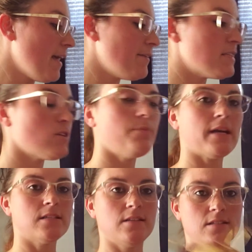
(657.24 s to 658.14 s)
anyway, so
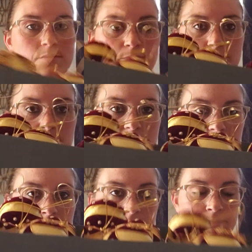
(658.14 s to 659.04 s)
back to these
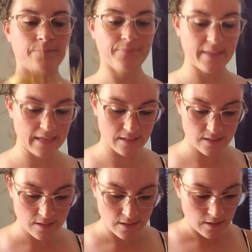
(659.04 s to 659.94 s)
pretty things.
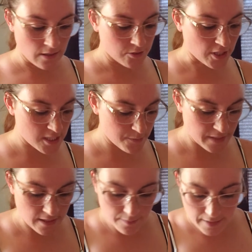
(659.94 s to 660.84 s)
I'll try to
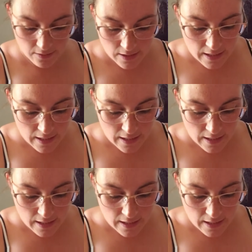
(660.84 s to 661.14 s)
speed it up now.